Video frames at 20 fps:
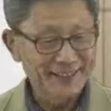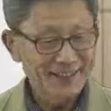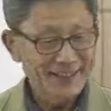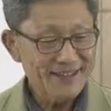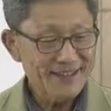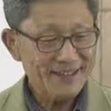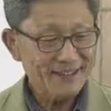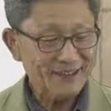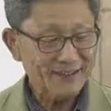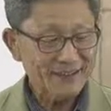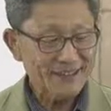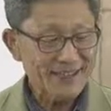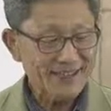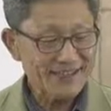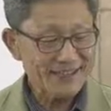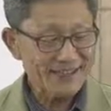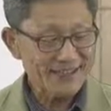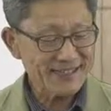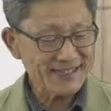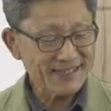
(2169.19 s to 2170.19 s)
So this
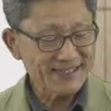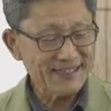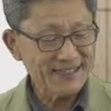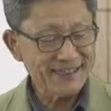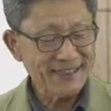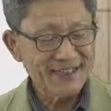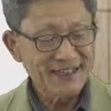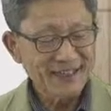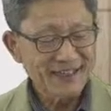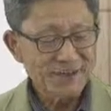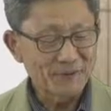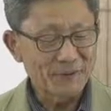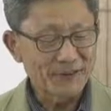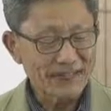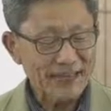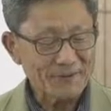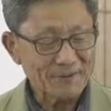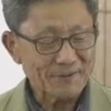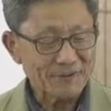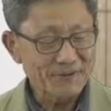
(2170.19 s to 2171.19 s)
is what
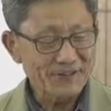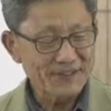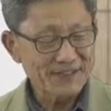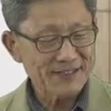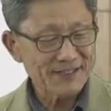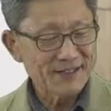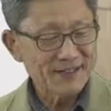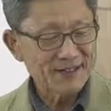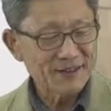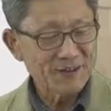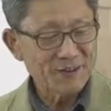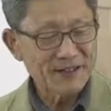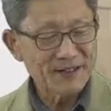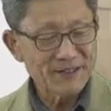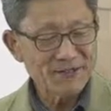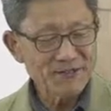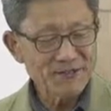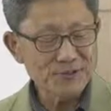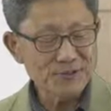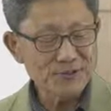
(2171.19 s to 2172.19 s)
happens when
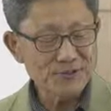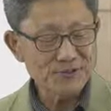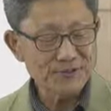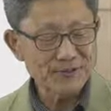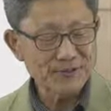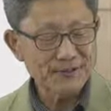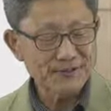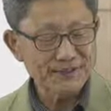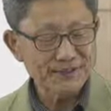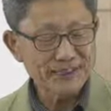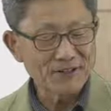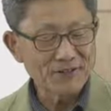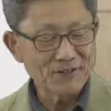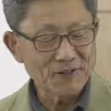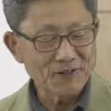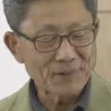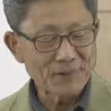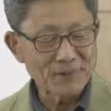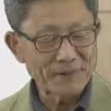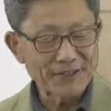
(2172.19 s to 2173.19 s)
you
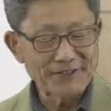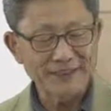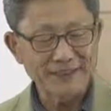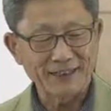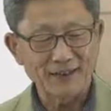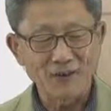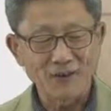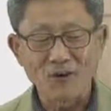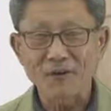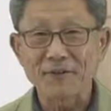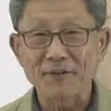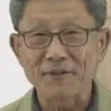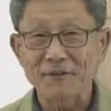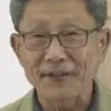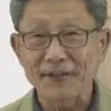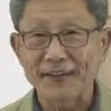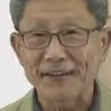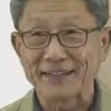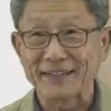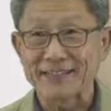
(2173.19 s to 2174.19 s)
incorporate the lower
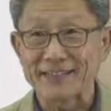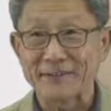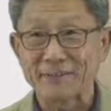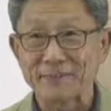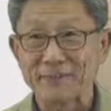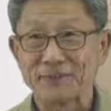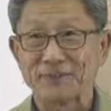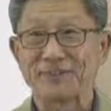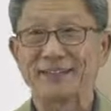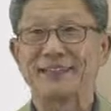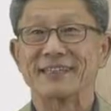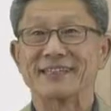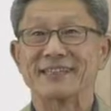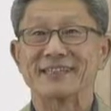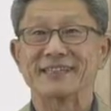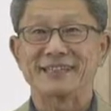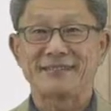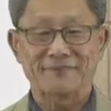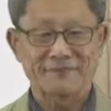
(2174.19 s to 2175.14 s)
valence impurities.